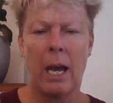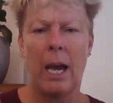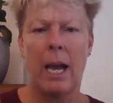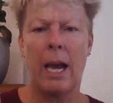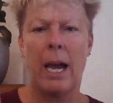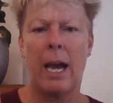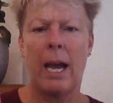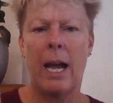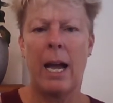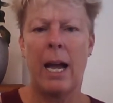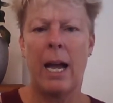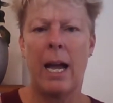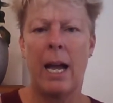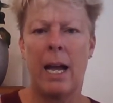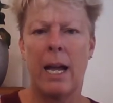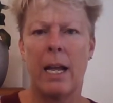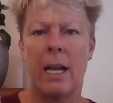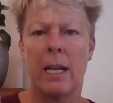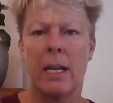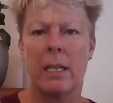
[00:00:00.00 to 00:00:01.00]

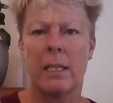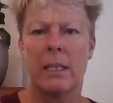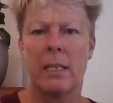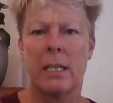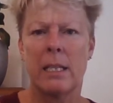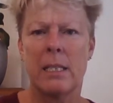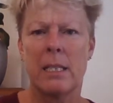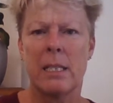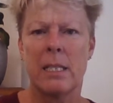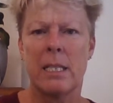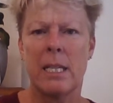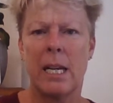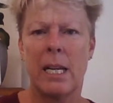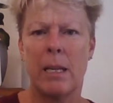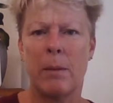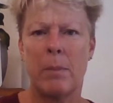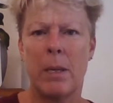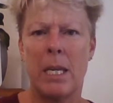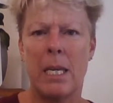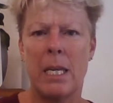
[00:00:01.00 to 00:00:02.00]
That's
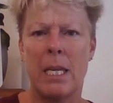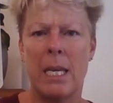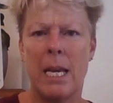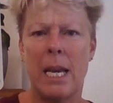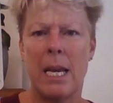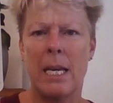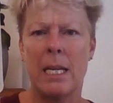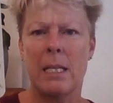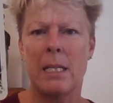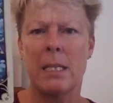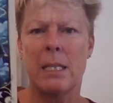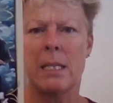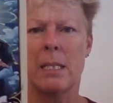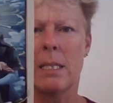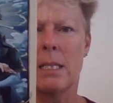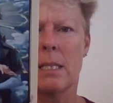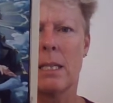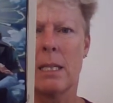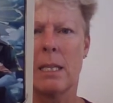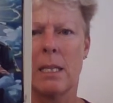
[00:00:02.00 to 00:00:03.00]
telling me
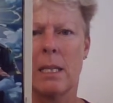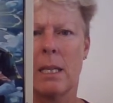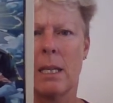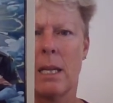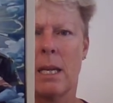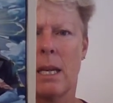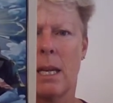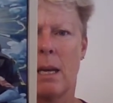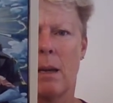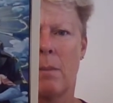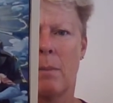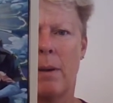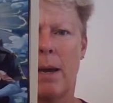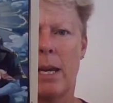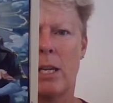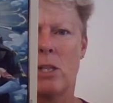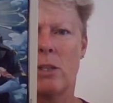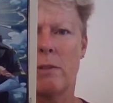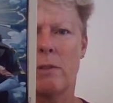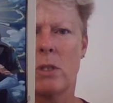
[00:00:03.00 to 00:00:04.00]
yes.
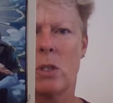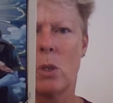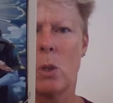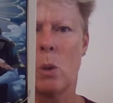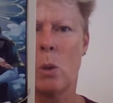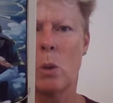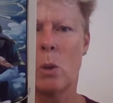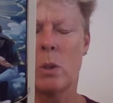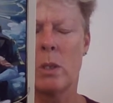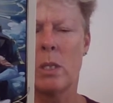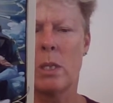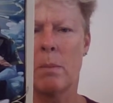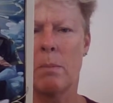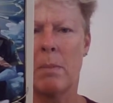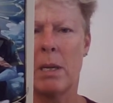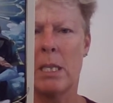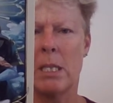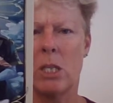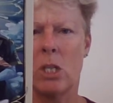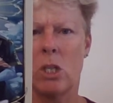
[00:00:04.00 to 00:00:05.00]
Page of Swords, a
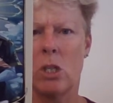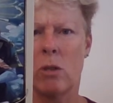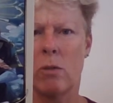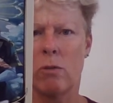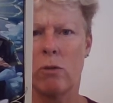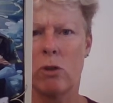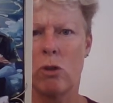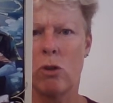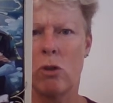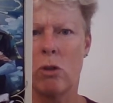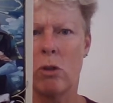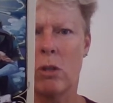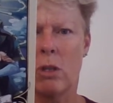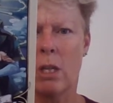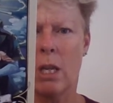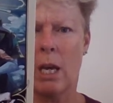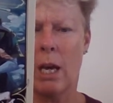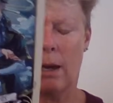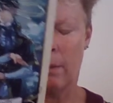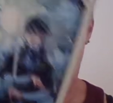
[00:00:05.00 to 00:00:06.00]
message of
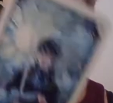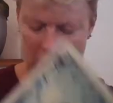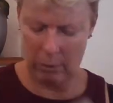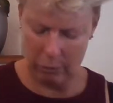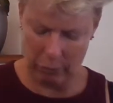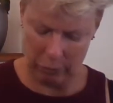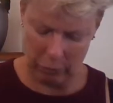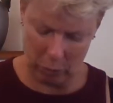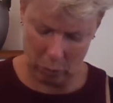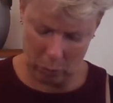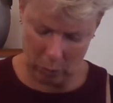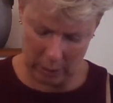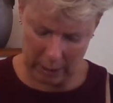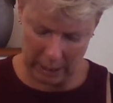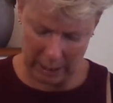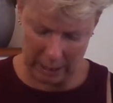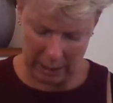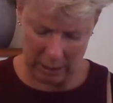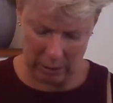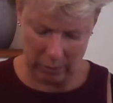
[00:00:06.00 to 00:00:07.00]
truth coming forward
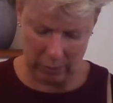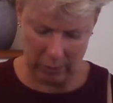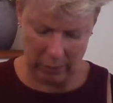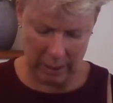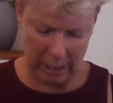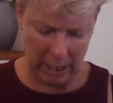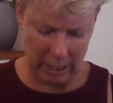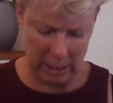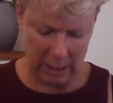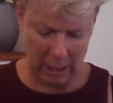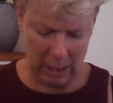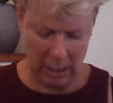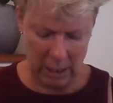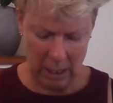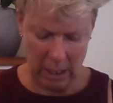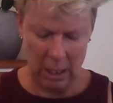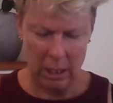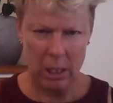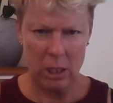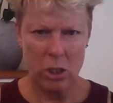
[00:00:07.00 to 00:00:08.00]
out of that.
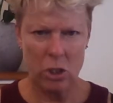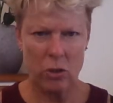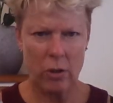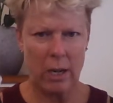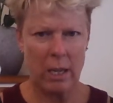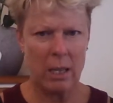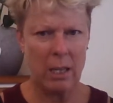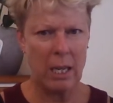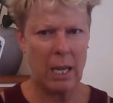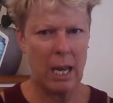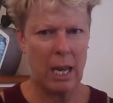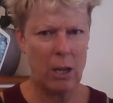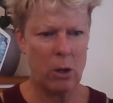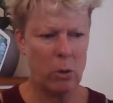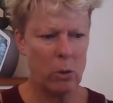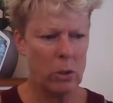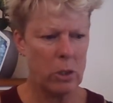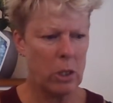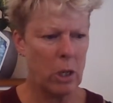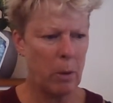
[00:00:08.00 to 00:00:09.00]
The Strength card
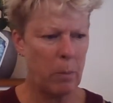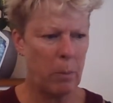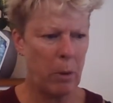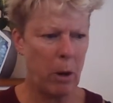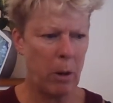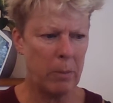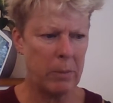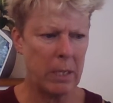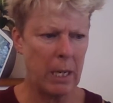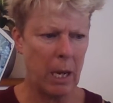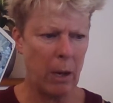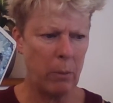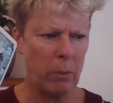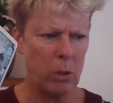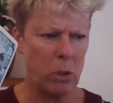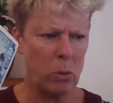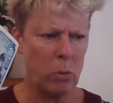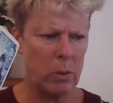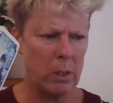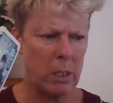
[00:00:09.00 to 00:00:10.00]
also popped out,
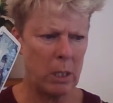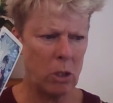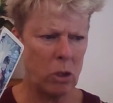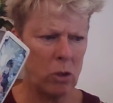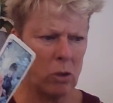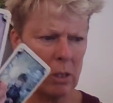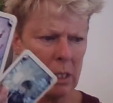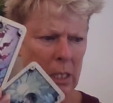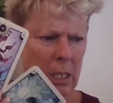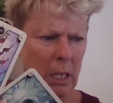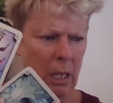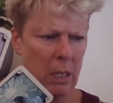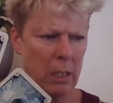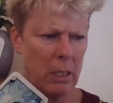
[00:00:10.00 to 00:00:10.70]
which was interesting.